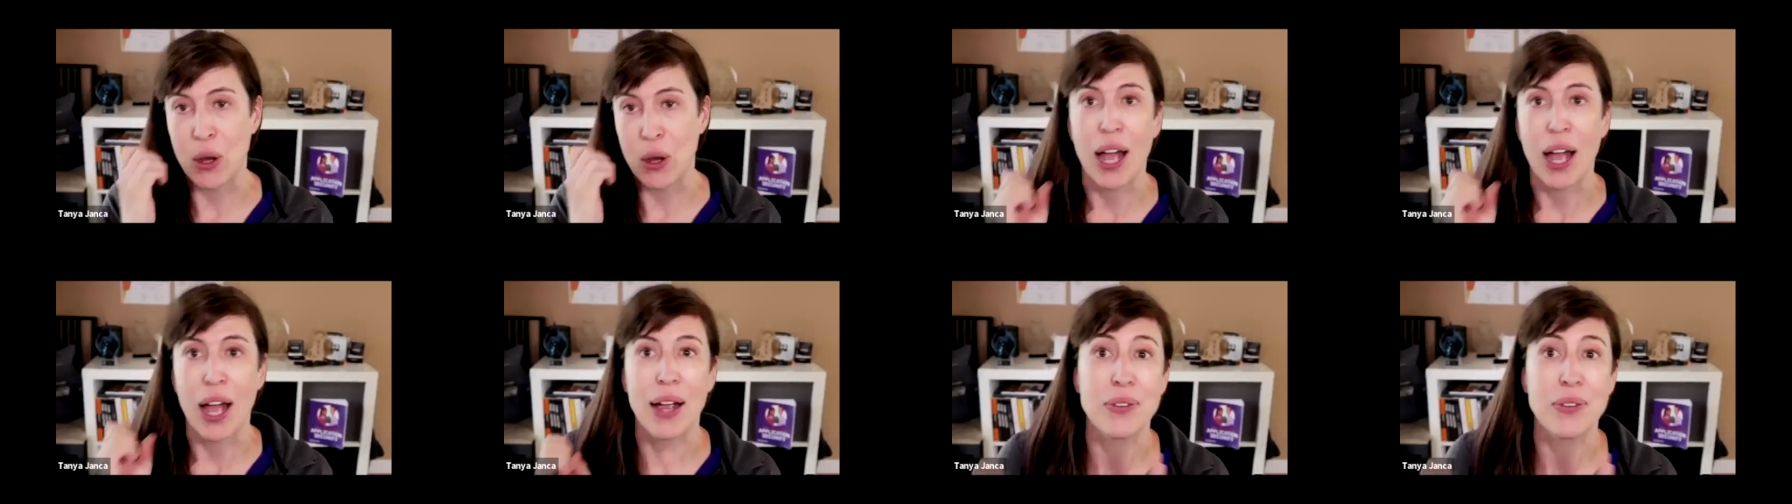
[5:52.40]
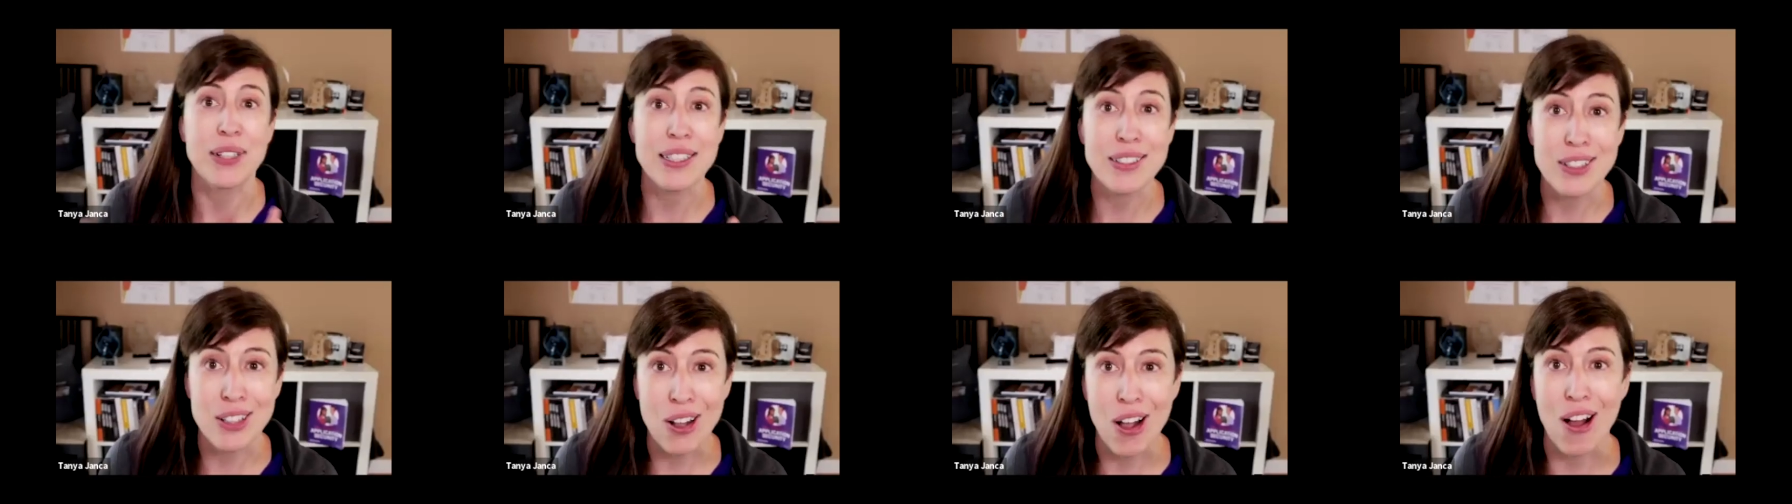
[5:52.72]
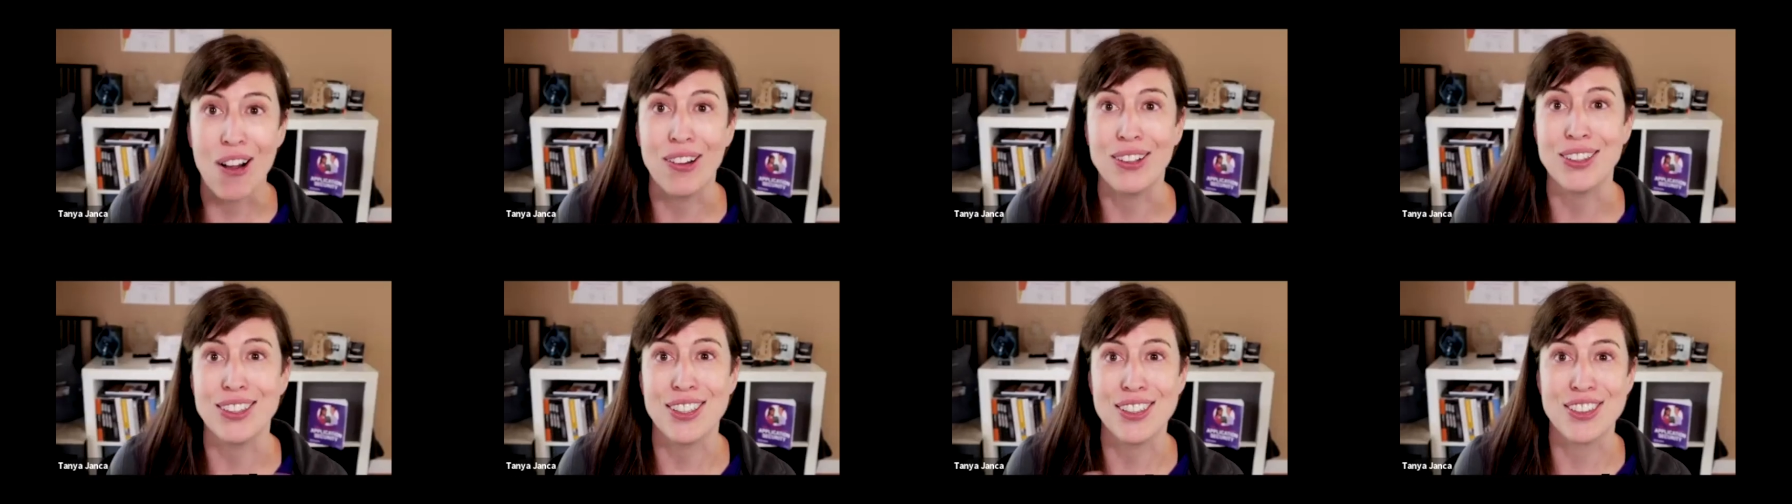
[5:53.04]
I went to
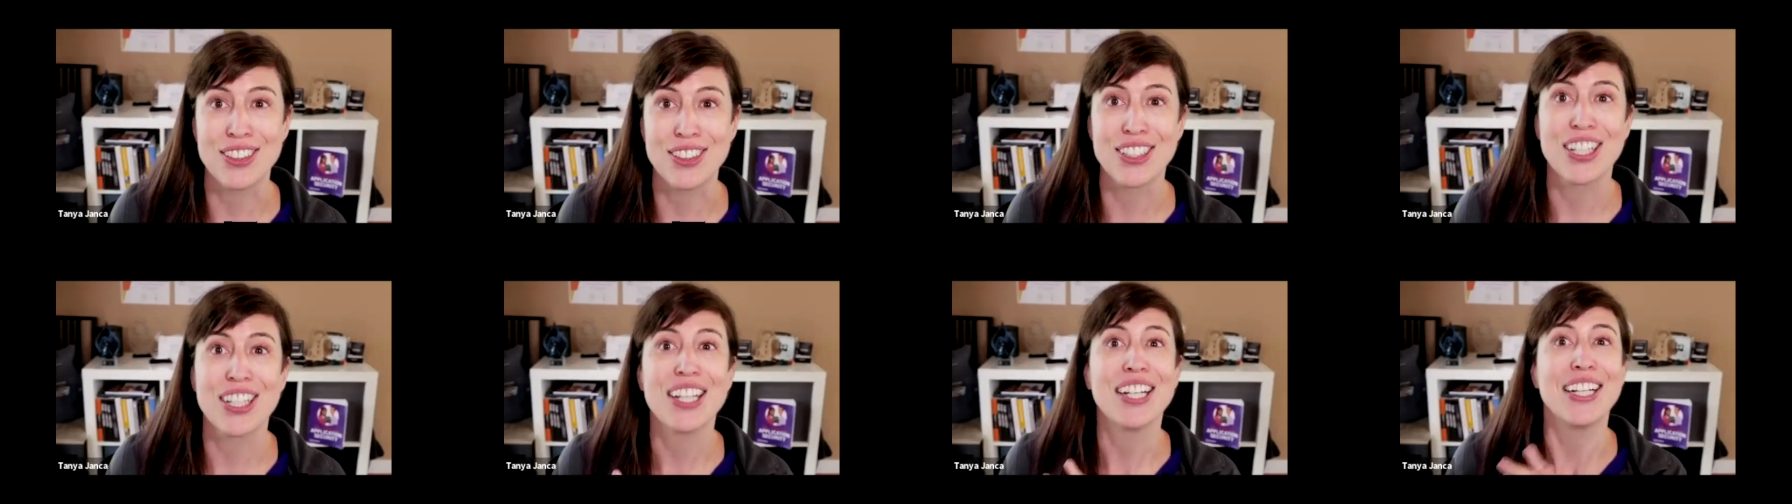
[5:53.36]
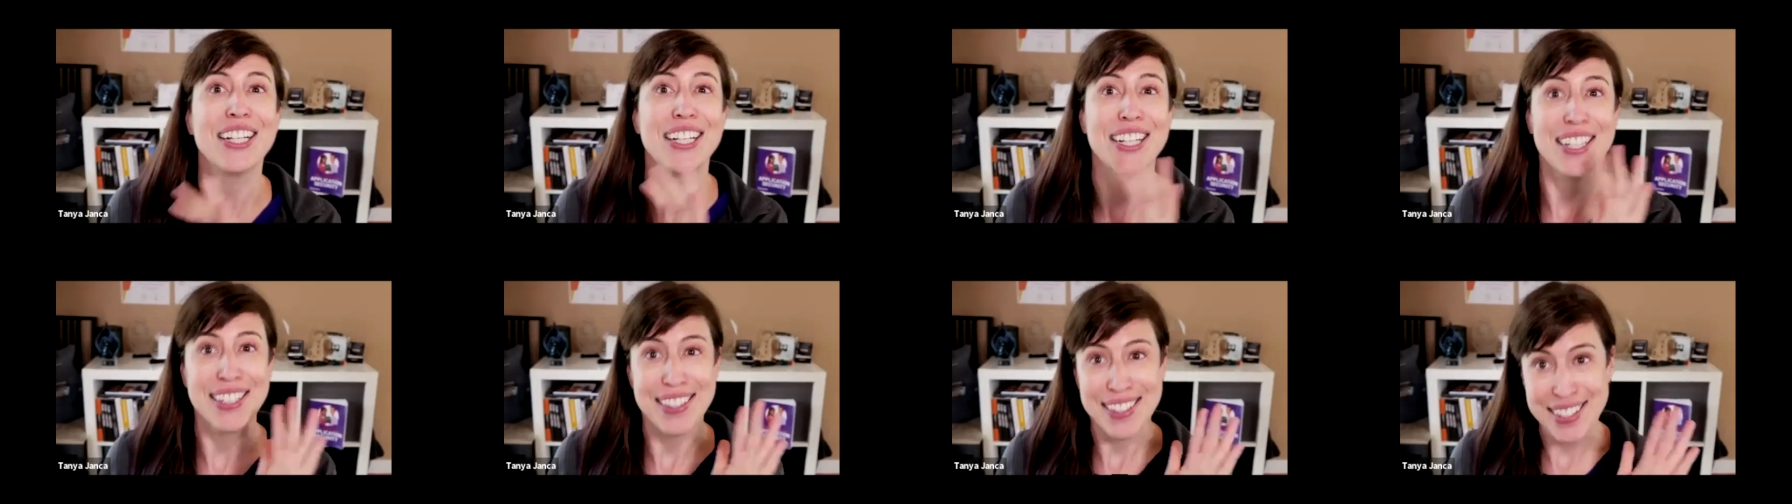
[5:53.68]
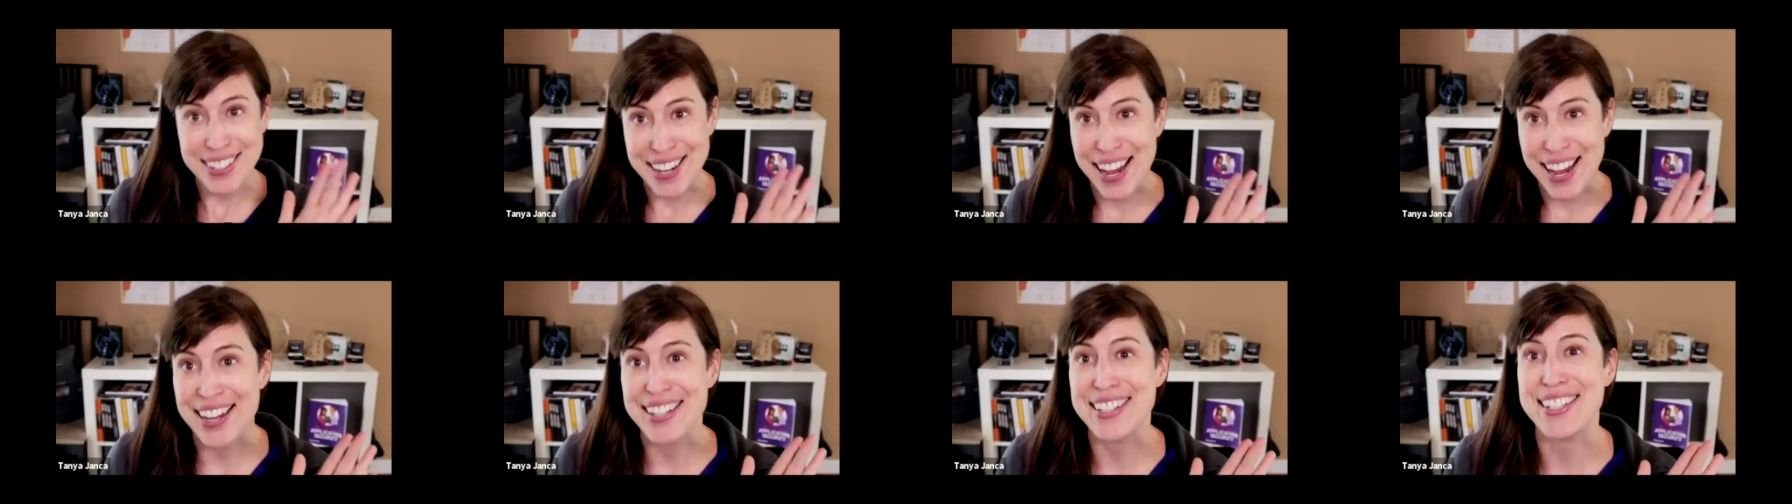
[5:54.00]
college in the
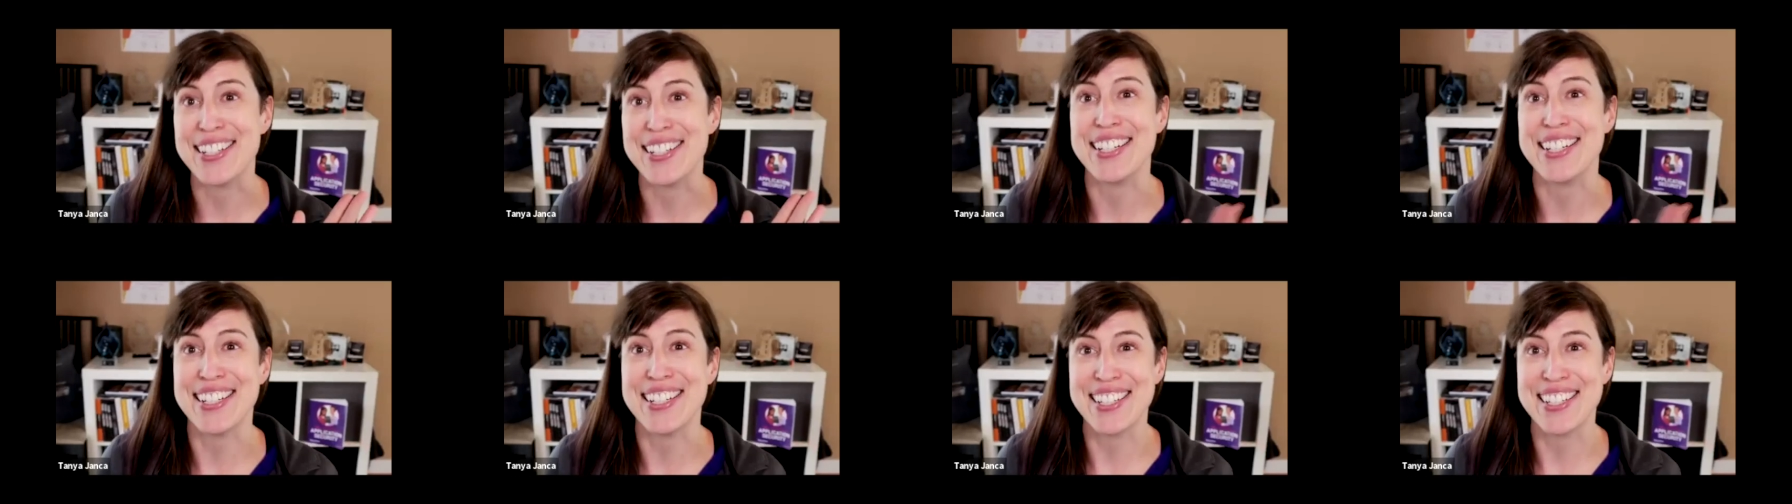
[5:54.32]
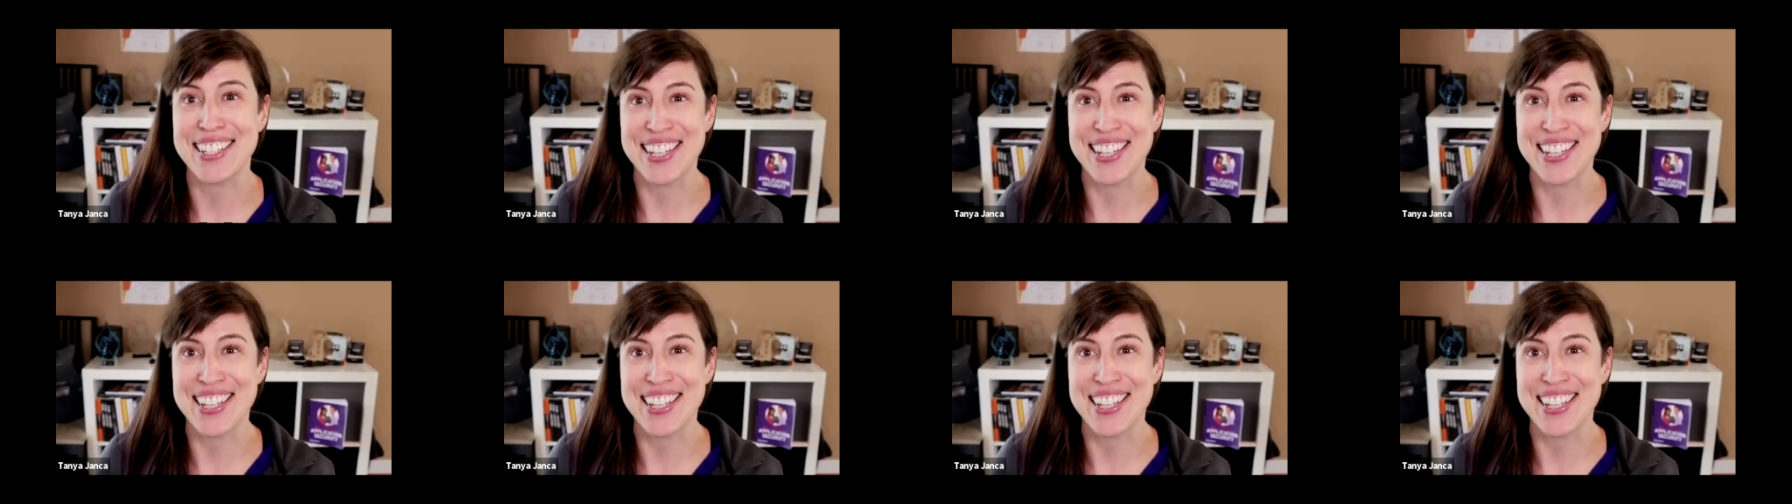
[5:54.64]
90s.